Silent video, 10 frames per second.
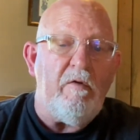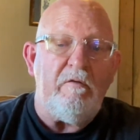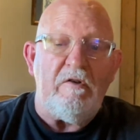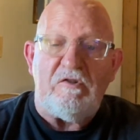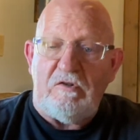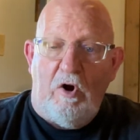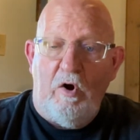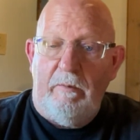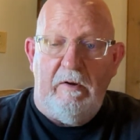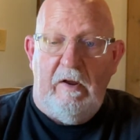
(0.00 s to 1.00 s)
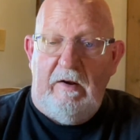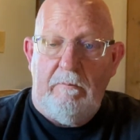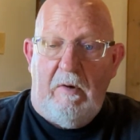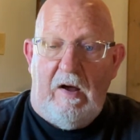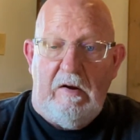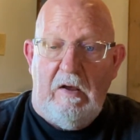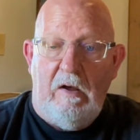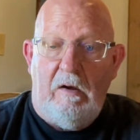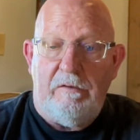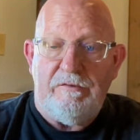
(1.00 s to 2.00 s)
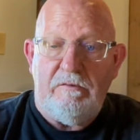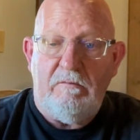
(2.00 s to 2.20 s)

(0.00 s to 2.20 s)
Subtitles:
disturbing anybody else,